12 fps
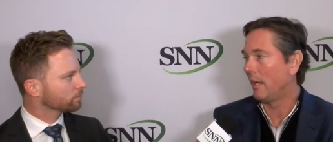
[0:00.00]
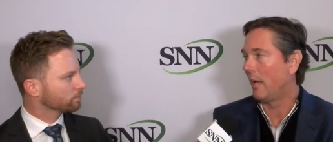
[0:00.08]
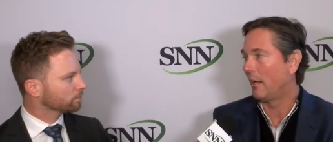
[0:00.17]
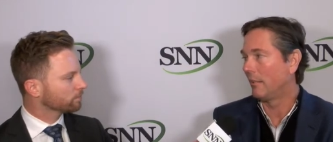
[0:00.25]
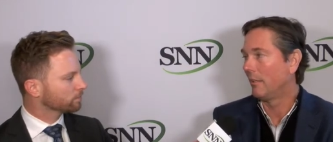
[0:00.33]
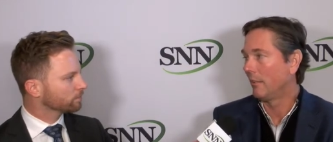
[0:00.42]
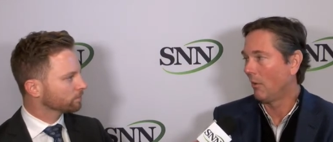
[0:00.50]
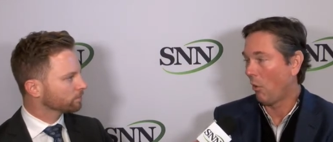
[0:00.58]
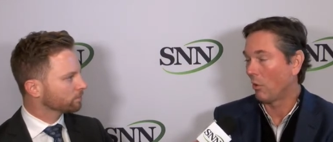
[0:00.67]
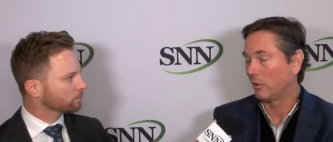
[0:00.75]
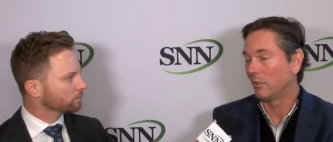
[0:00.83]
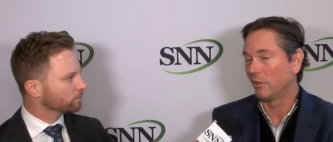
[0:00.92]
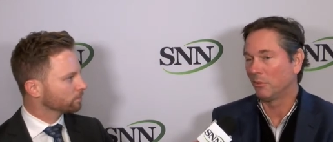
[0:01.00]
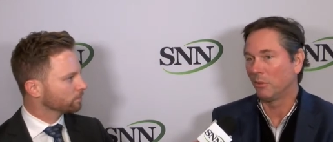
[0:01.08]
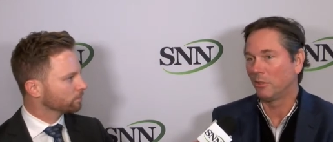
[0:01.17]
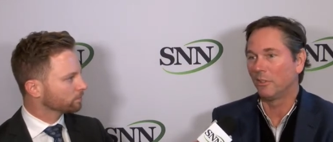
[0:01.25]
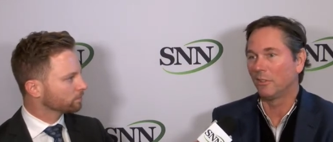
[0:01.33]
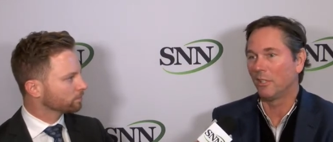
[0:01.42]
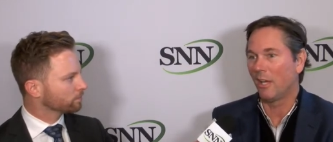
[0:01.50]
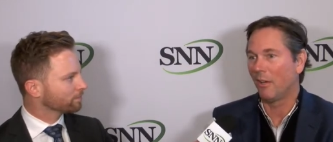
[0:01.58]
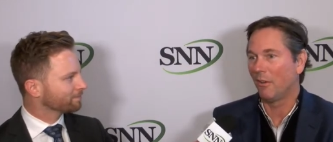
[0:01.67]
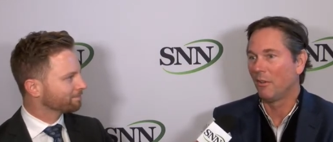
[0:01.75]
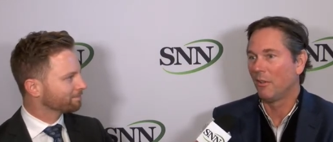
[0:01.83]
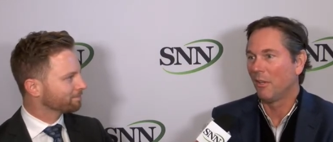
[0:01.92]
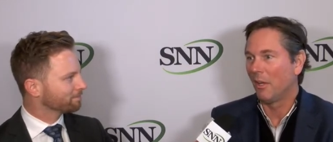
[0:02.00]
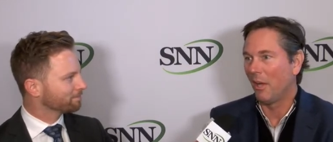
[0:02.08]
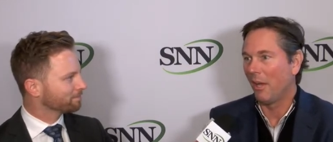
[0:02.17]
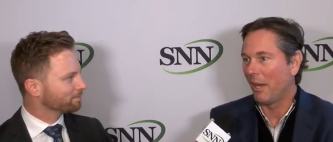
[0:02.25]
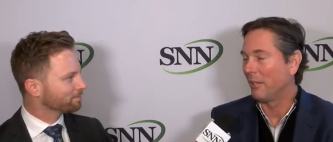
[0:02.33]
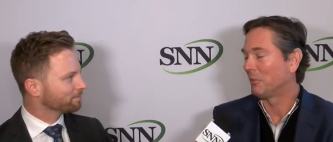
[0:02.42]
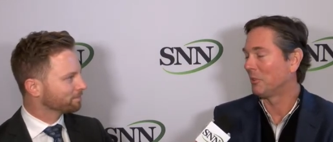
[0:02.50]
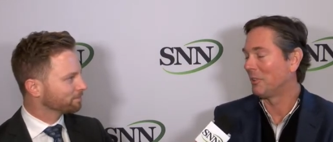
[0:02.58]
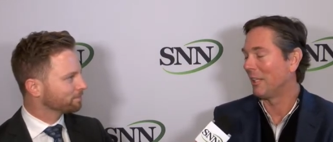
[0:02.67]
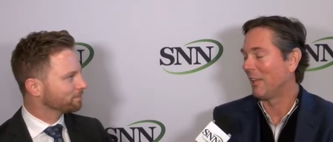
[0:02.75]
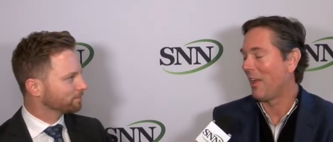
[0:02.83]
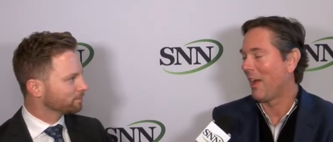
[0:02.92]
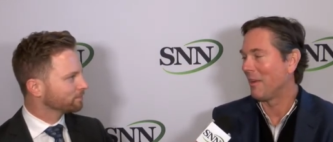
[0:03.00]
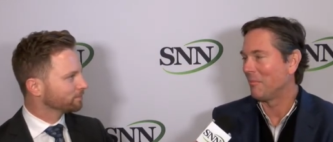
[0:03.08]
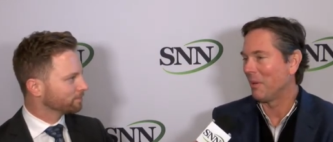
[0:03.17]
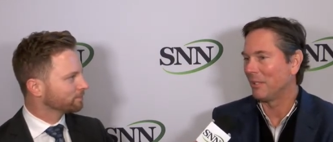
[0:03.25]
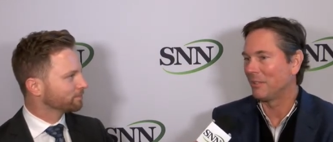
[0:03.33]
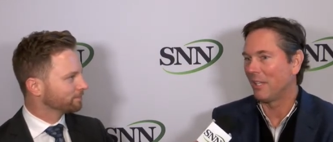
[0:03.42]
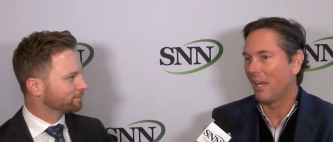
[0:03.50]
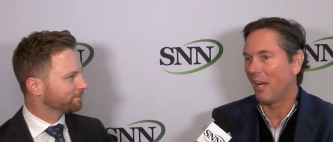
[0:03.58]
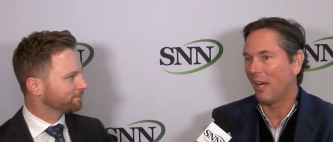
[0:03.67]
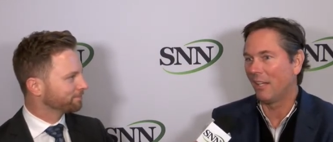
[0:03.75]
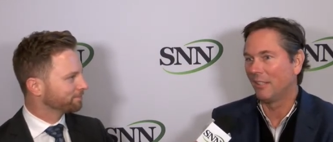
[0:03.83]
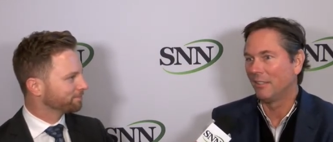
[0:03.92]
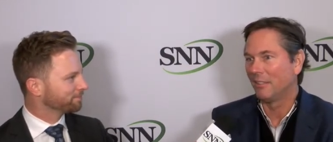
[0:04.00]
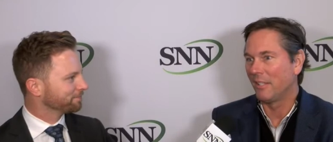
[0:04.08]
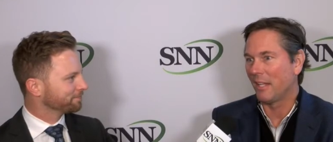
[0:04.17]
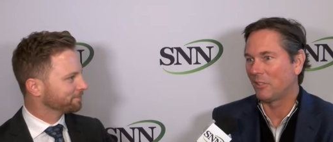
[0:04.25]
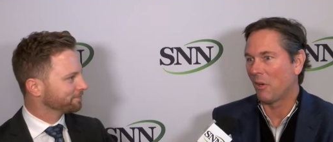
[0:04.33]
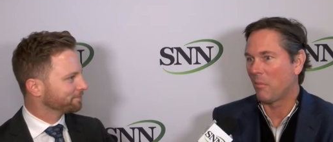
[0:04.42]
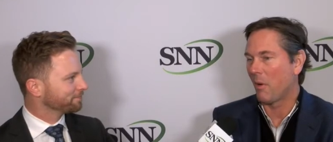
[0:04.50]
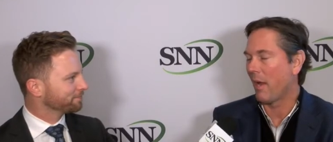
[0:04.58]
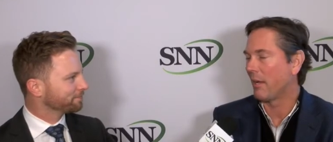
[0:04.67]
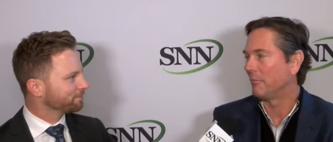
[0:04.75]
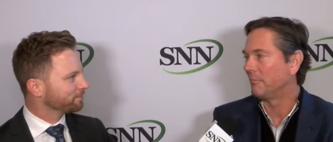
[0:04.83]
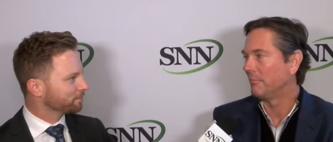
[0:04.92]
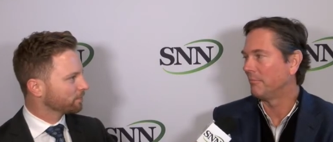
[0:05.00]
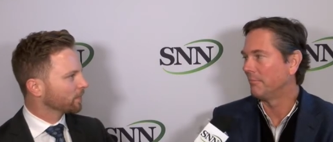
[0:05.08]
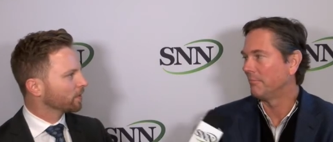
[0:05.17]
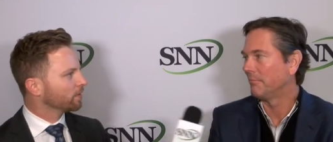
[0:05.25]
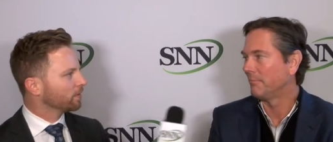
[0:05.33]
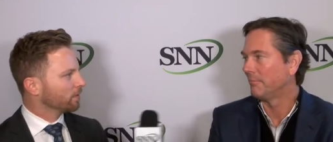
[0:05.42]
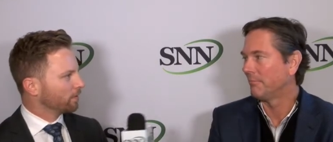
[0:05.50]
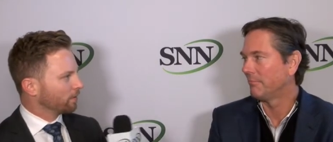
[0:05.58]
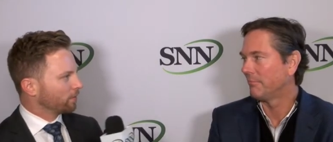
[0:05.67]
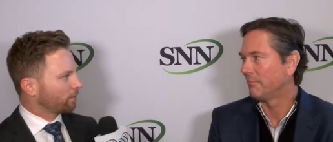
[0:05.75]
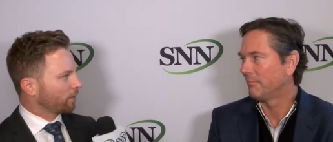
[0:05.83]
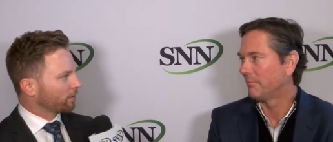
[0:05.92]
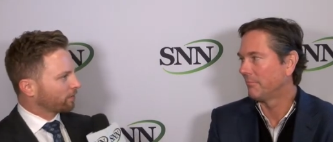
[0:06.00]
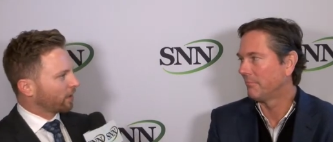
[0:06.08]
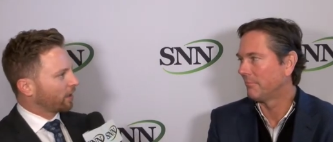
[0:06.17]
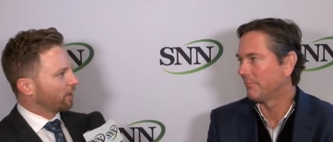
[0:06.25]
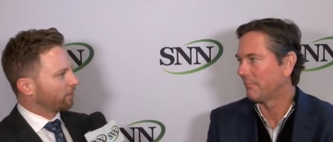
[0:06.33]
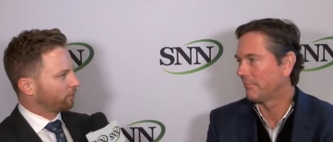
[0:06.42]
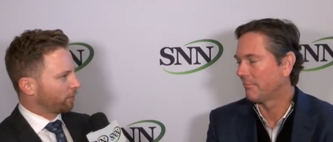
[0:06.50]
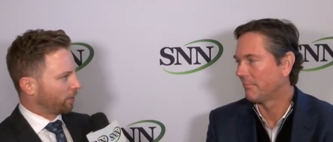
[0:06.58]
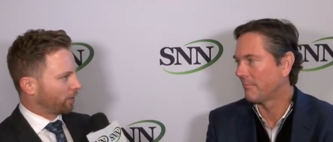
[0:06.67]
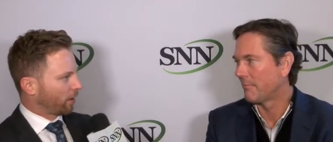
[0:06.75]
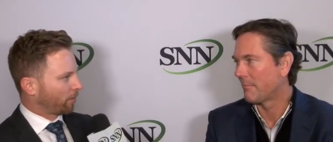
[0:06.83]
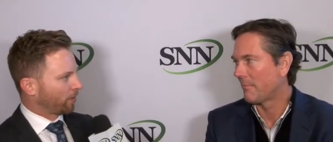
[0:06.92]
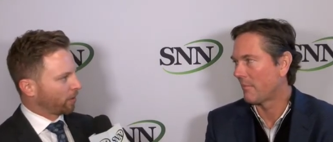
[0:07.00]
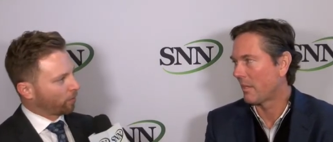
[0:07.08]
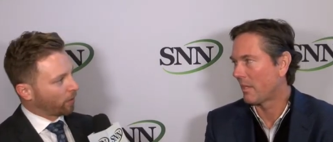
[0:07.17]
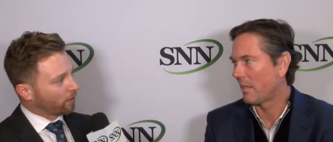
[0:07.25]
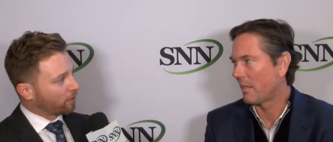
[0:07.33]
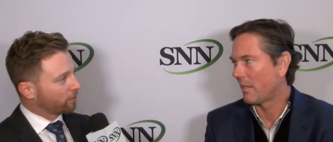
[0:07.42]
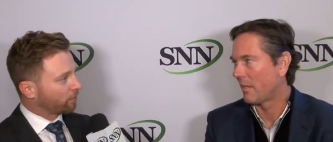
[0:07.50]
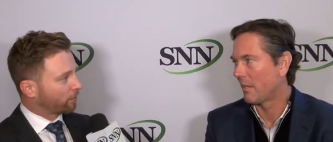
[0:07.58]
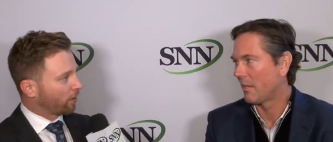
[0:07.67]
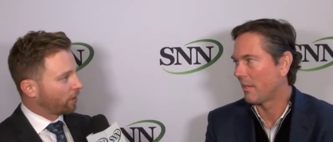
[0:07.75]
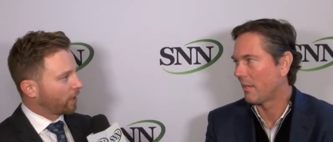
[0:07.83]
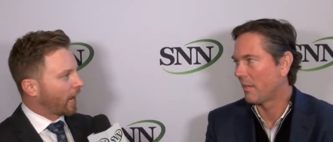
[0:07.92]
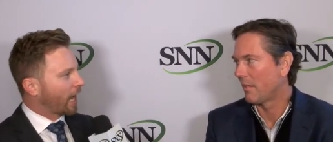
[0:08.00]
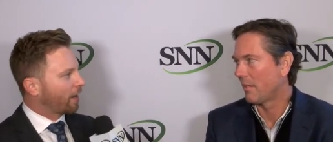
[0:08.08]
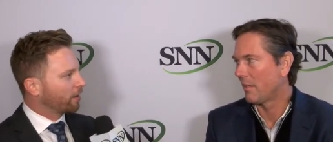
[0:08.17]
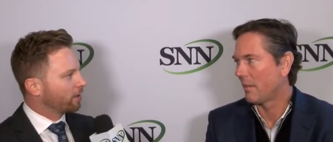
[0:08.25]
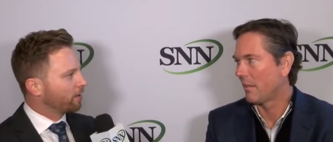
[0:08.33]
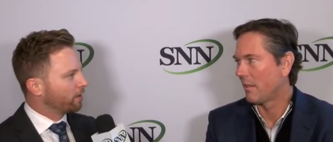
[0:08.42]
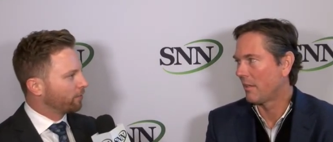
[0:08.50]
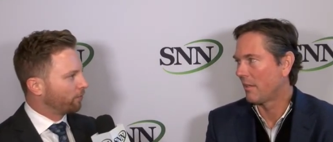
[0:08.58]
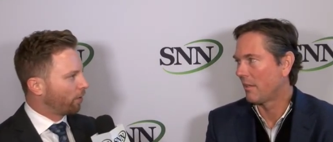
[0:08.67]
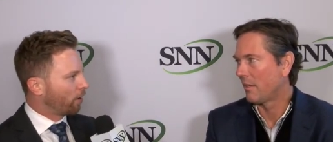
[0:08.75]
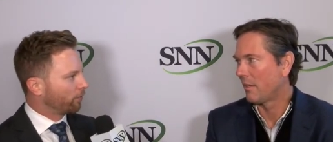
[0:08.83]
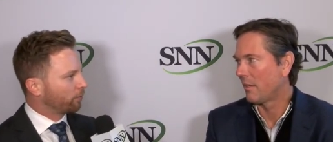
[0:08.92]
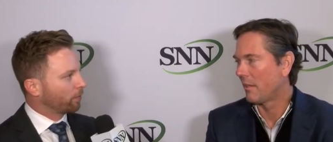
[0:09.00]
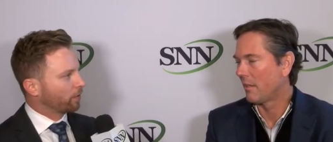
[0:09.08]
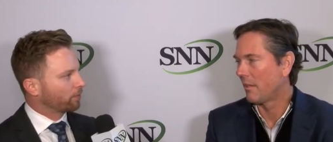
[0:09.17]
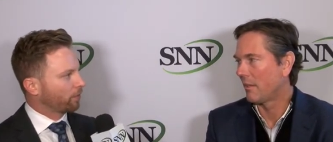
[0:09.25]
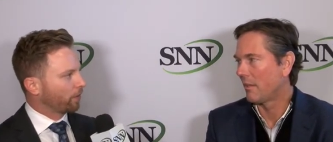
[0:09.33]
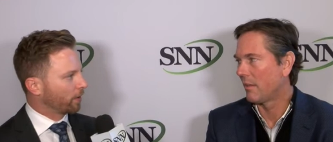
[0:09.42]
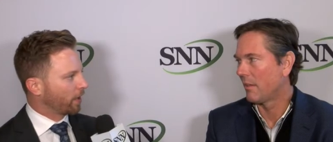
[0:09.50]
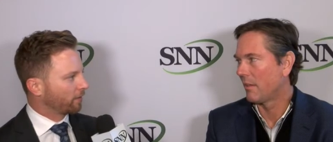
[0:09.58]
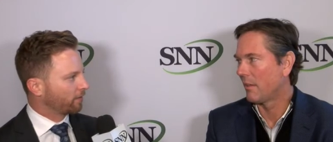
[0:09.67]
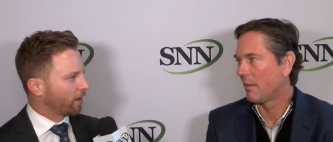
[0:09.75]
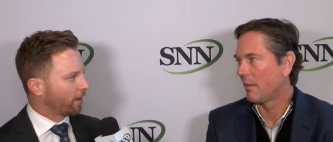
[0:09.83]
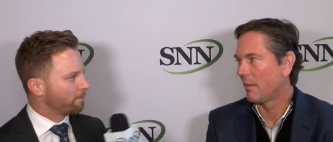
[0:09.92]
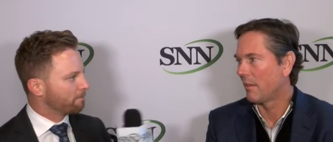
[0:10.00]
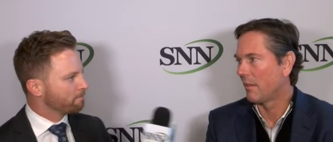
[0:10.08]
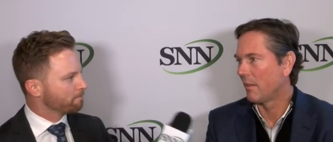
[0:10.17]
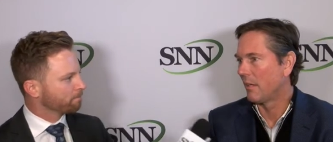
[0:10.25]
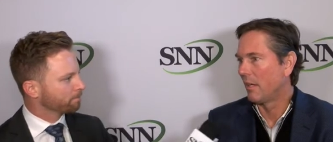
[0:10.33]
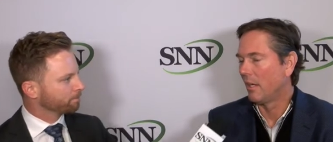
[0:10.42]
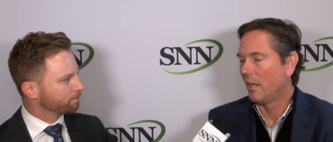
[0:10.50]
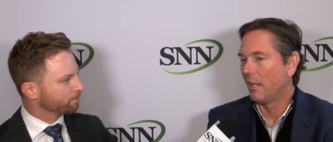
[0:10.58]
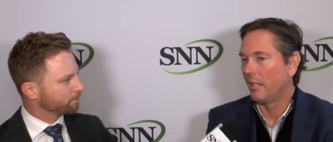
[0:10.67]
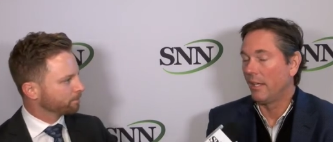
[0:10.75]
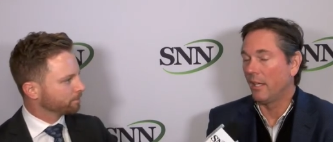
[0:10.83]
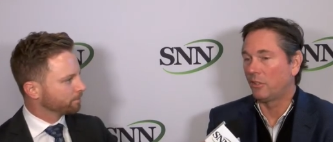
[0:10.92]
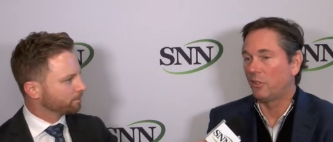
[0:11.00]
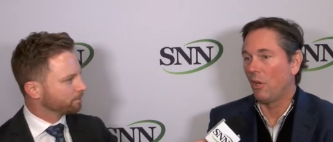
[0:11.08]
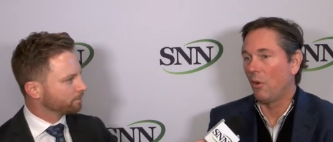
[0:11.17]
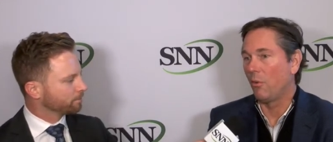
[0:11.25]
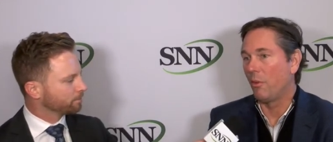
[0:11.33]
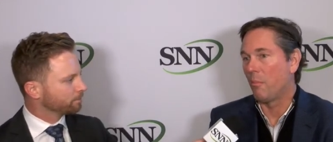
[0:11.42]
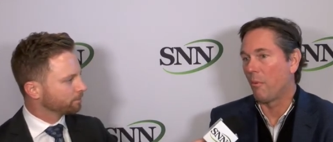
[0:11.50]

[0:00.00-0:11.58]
Speaker 1: and horses, which is uh, an interesting line, but that's our brand.
Speaker 2: So let's get a history of the company. When did it start and how did it evolve to where it's currently at today?
Speaker 1: Yeah, so the